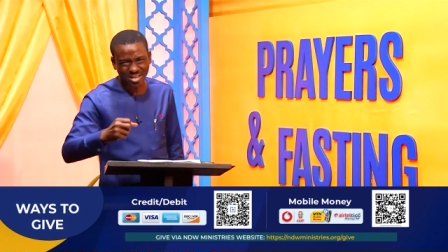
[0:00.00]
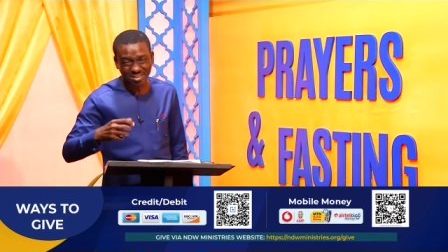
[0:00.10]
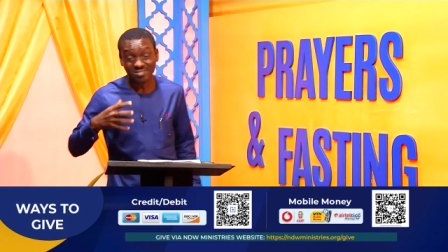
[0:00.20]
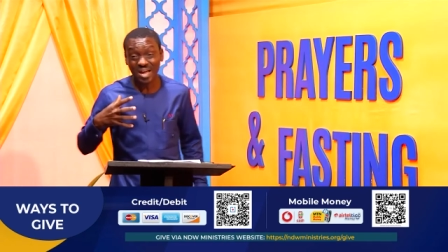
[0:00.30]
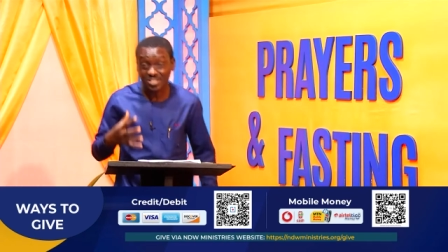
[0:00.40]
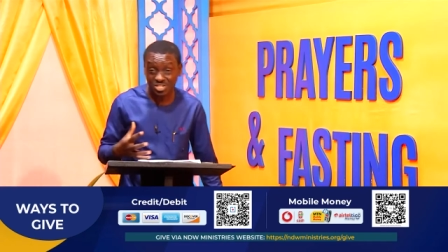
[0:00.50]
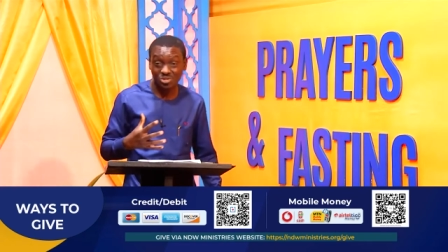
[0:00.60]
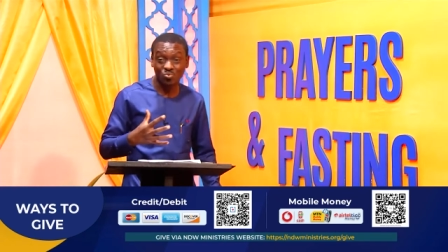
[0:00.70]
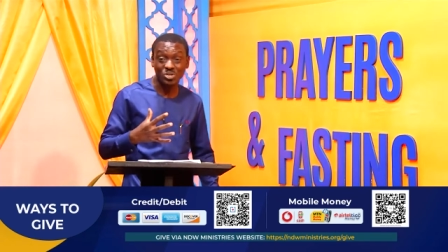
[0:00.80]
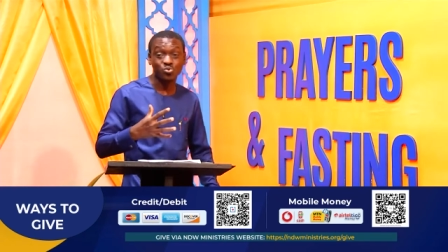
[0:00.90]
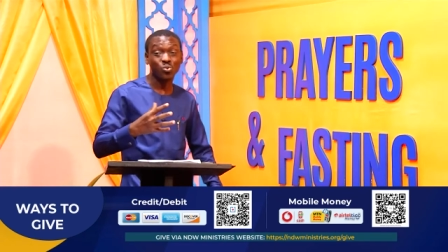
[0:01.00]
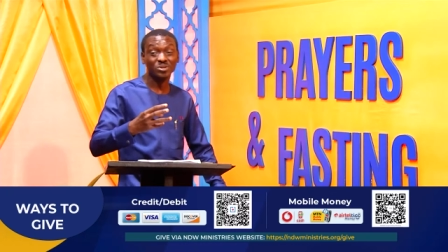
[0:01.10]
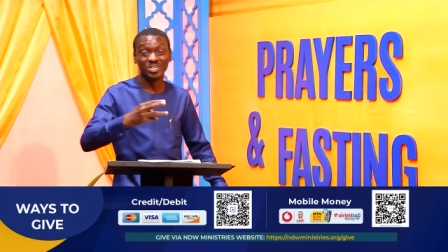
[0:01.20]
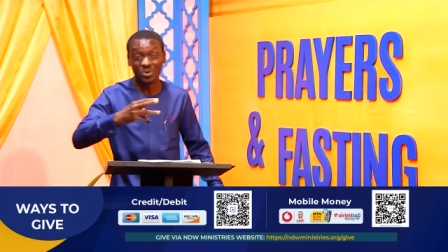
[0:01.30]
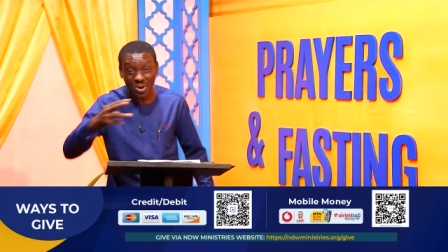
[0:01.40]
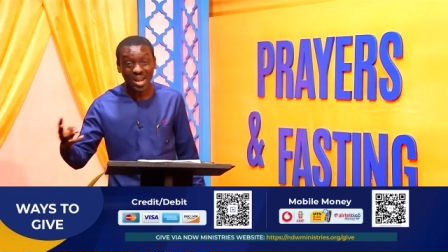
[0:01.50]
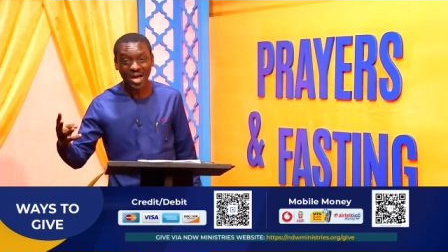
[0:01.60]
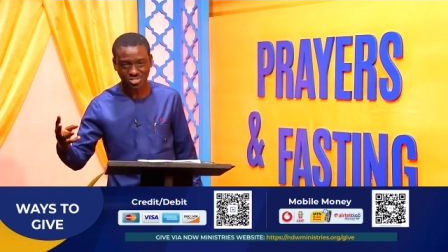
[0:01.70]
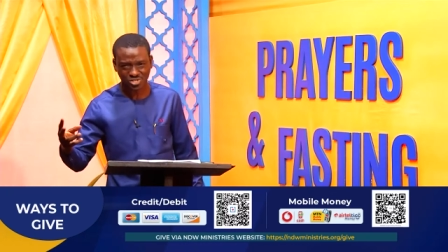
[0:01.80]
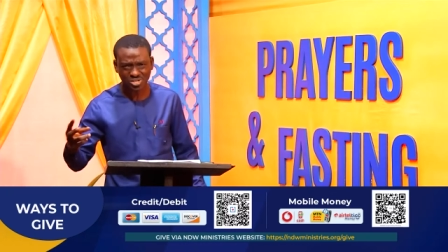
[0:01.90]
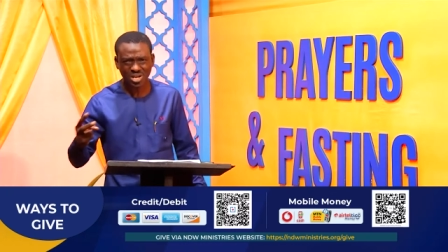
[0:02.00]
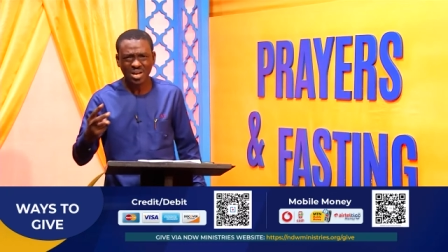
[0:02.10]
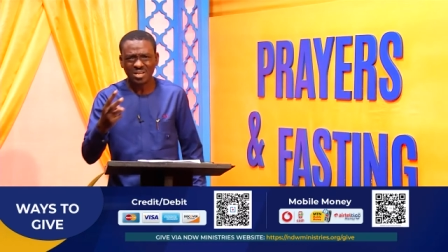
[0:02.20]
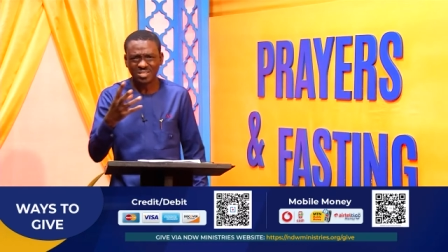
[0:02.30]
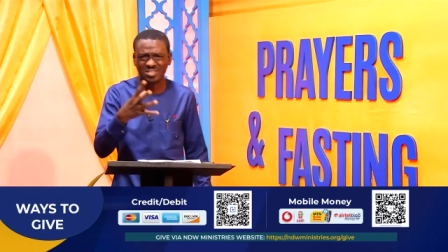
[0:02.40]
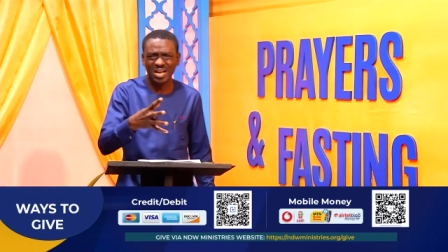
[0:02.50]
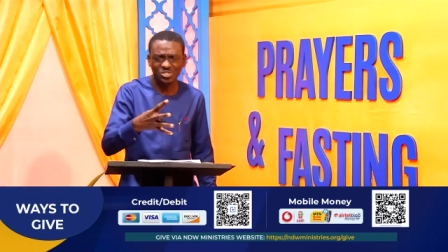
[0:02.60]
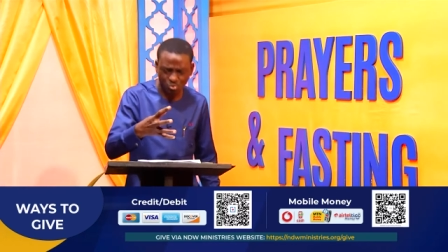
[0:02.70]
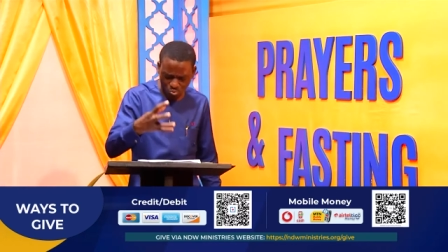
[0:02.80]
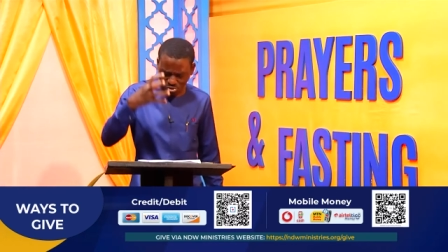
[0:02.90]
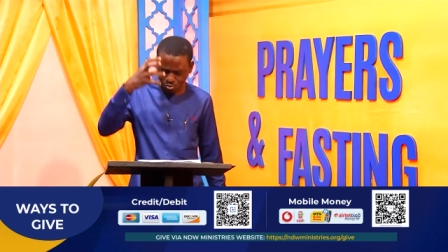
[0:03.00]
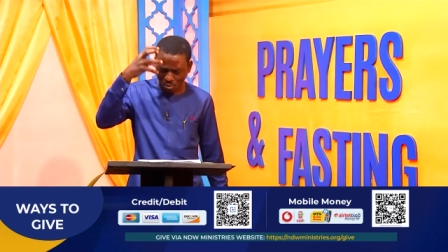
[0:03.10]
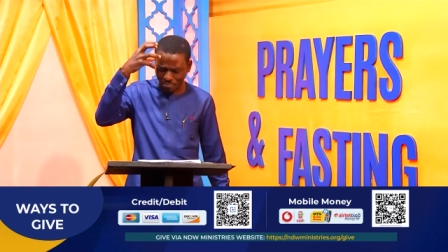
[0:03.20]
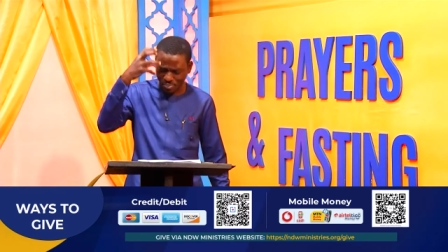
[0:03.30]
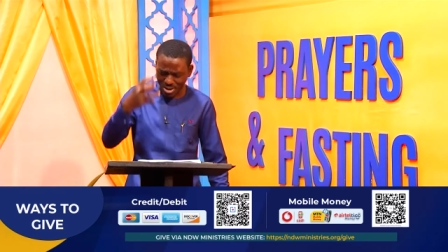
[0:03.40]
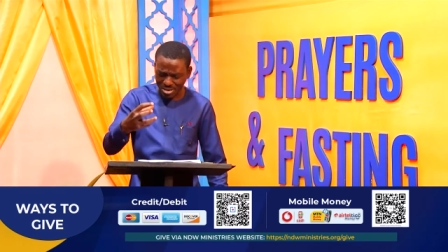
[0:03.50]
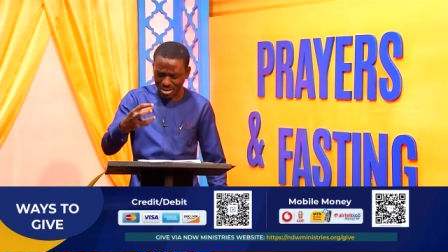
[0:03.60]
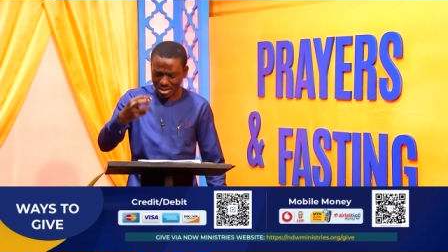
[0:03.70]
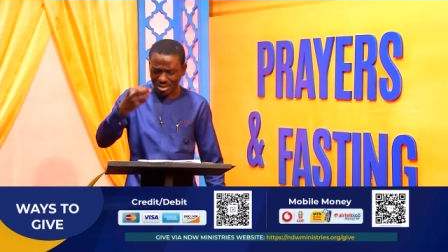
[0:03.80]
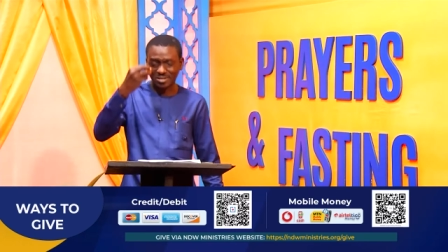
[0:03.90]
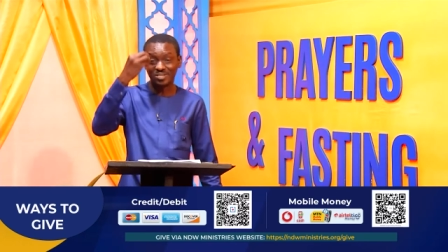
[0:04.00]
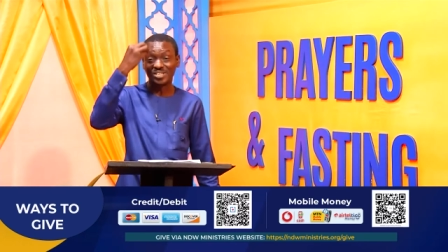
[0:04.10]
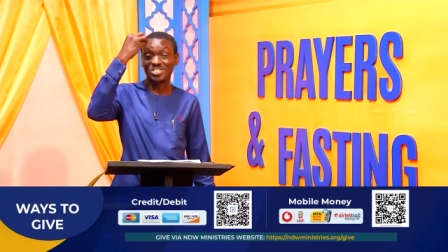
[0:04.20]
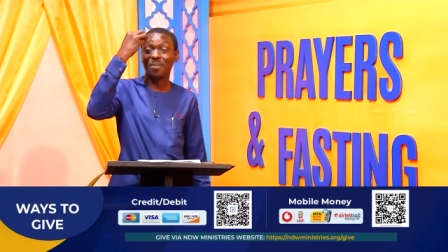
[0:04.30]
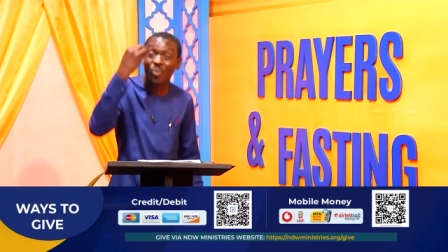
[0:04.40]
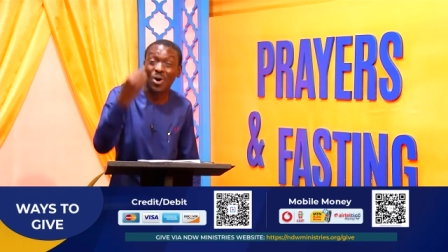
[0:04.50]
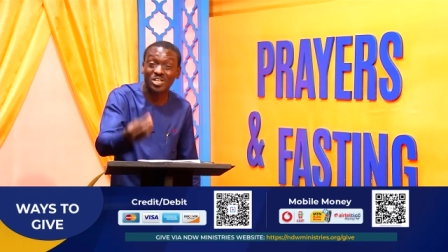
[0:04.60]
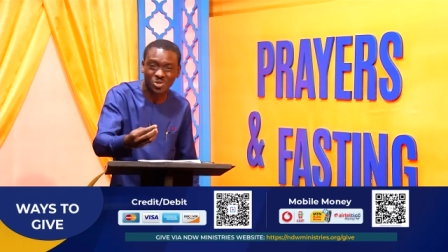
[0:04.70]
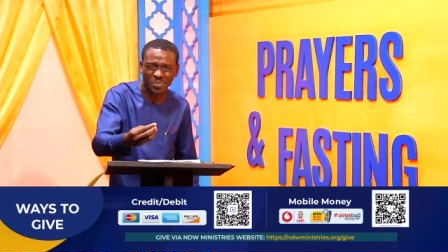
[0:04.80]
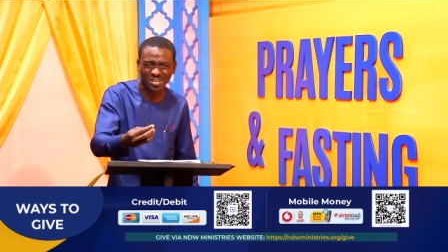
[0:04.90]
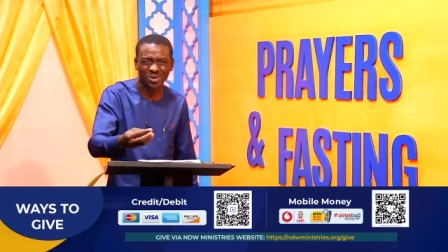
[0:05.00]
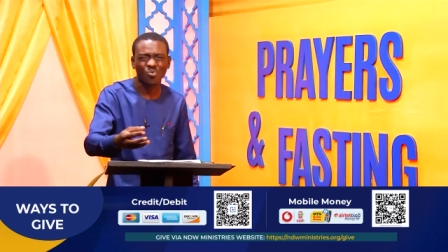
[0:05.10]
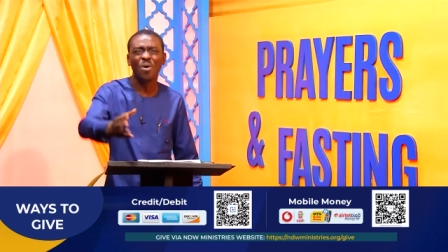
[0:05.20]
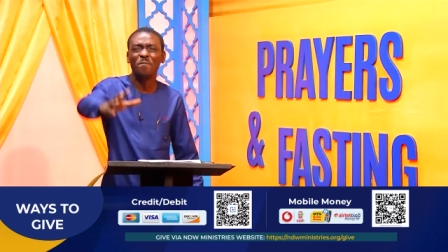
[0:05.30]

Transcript: That which would derail us, that which will bring disappointment, we